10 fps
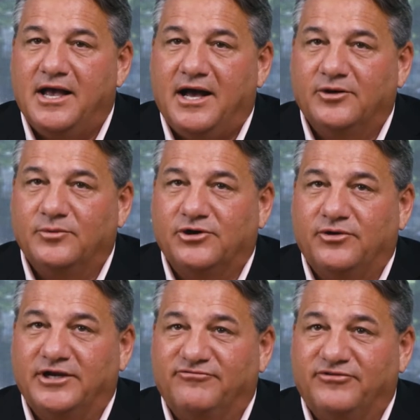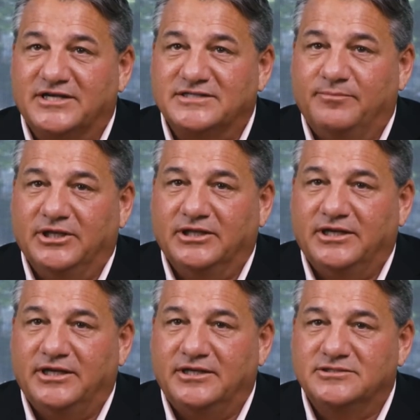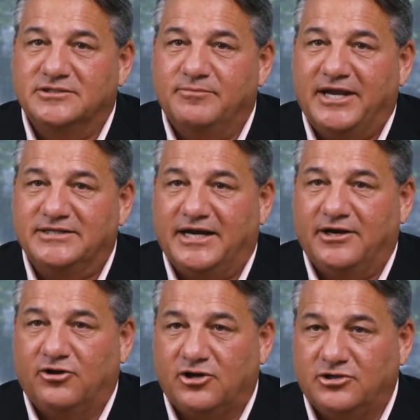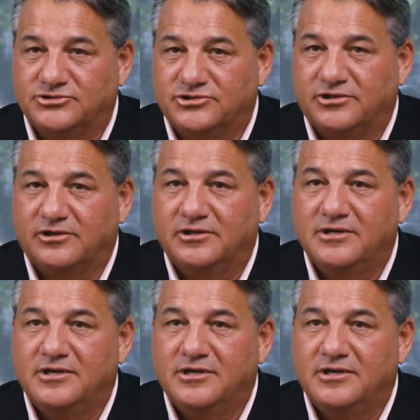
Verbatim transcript: how do we create flexibility to maintain our culture